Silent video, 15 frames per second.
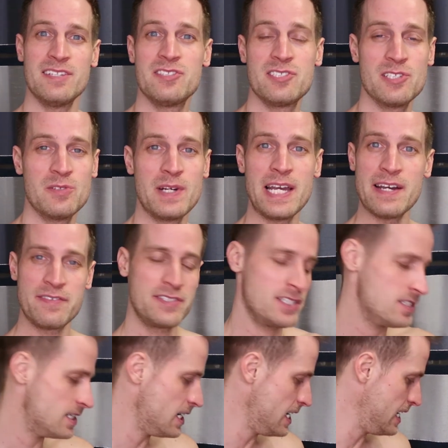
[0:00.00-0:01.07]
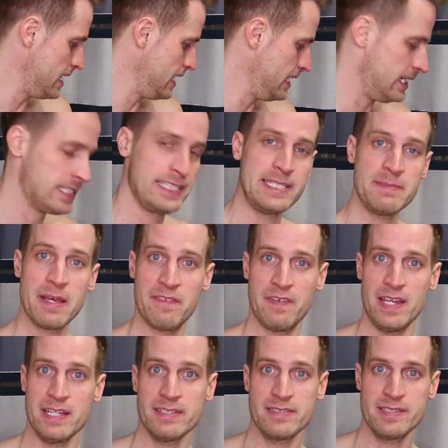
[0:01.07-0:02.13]
so after I clean my
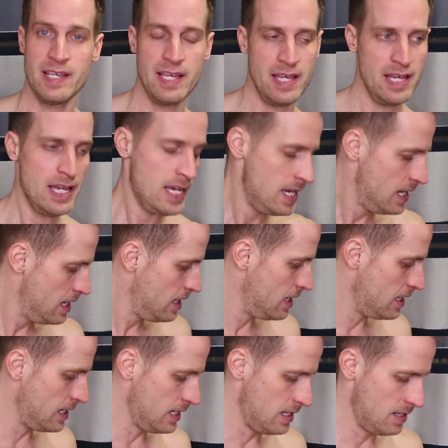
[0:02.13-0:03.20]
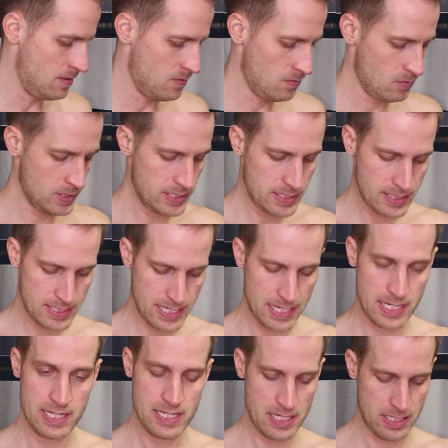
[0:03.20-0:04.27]
face, once a
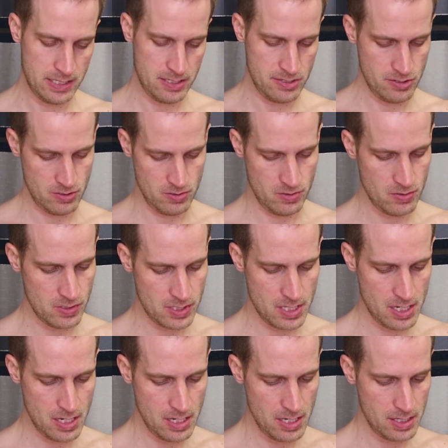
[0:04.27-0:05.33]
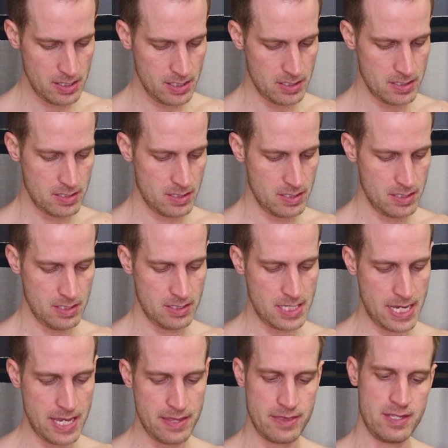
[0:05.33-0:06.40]
day I use
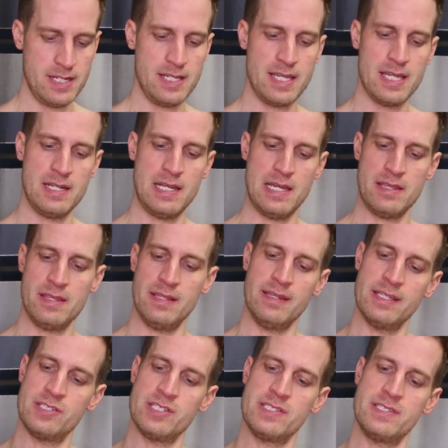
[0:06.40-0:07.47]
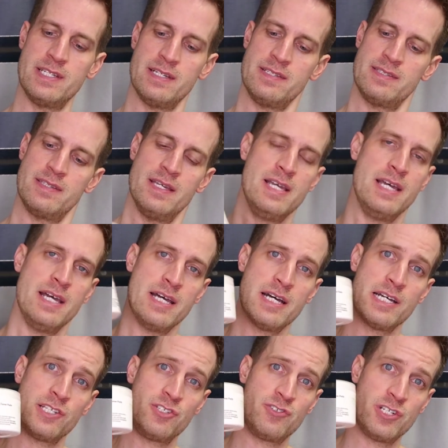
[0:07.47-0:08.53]
these Anthony Logistics
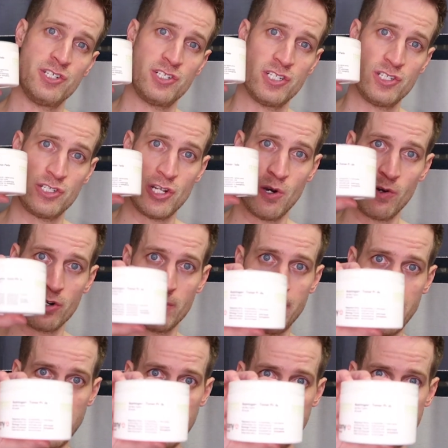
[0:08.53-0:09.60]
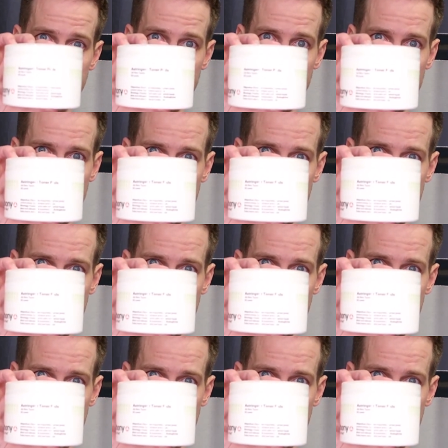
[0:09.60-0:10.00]
astringent toner pads.